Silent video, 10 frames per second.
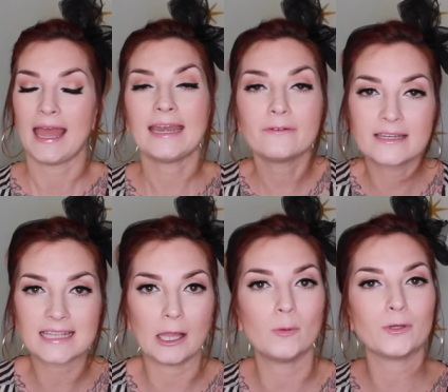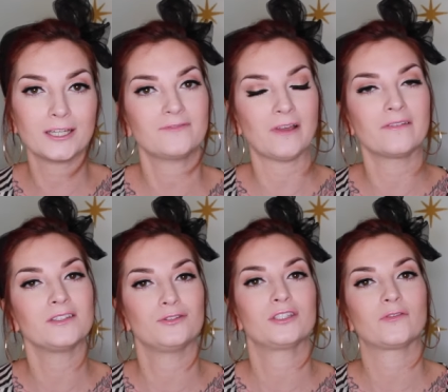Anyways, I hope you guys found
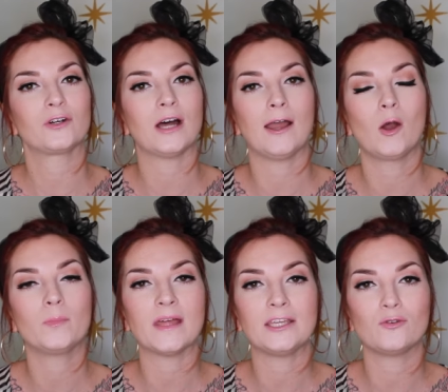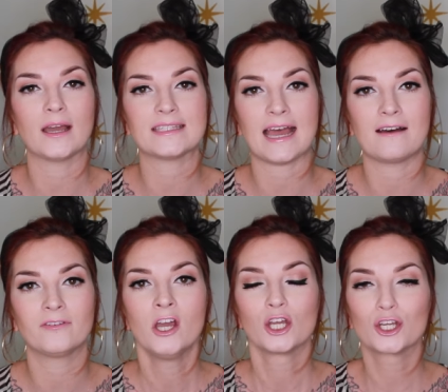this useful. I hope that you guys
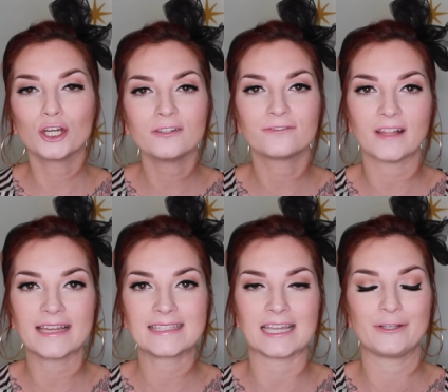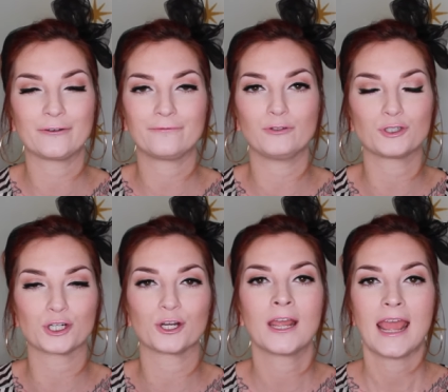have good flights in your
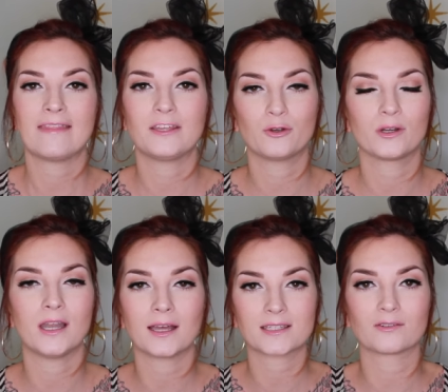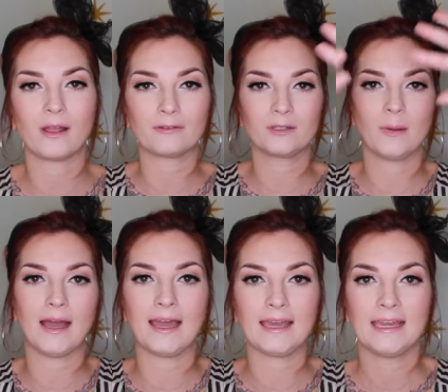future and that you are not surrounded
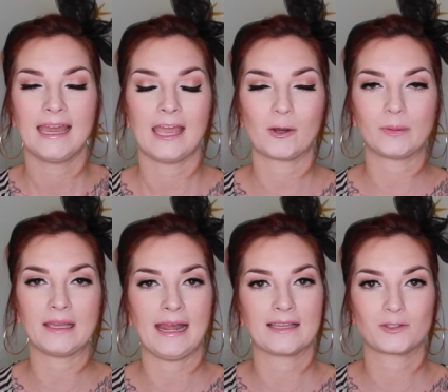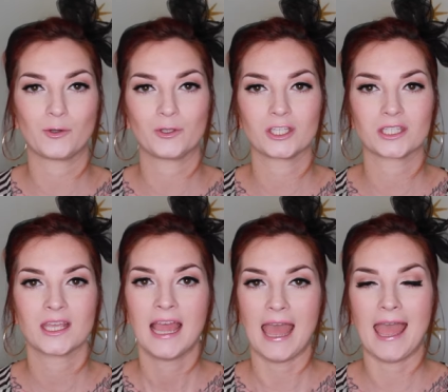by airplane
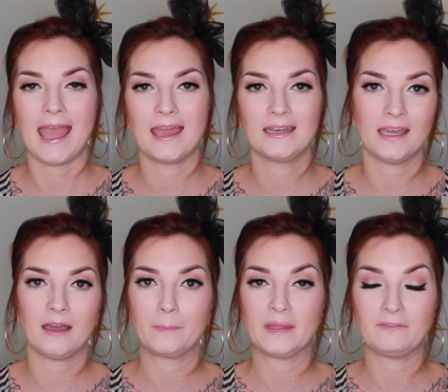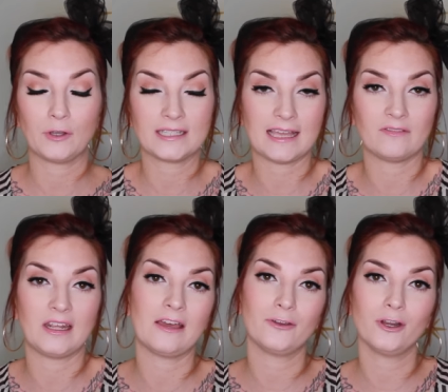assholes. And um, if you guys have
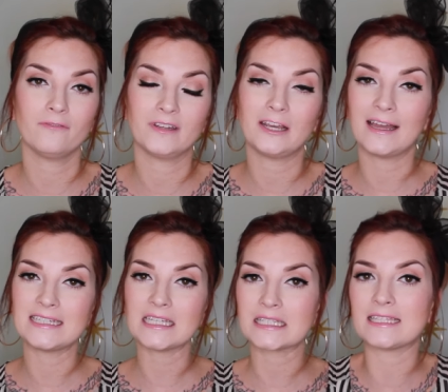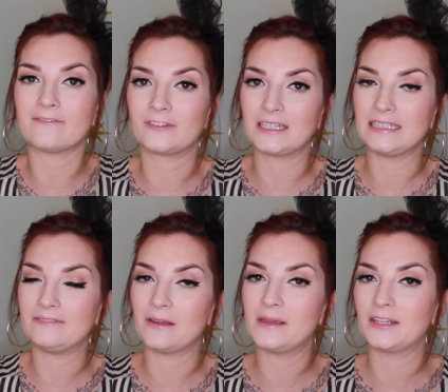any other video ideas, definitely
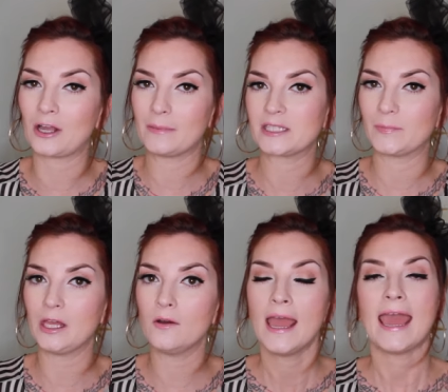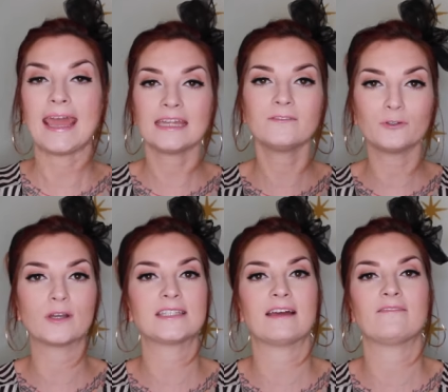leave them in the comments below. And if you guys